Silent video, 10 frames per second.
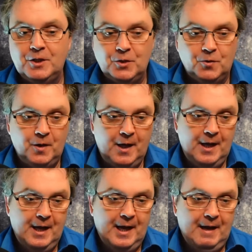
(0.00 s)
So
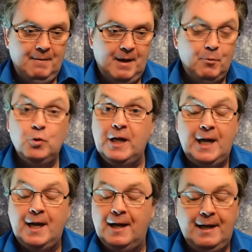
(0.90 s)
uh, I'm
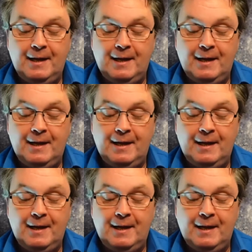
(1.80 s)
okay.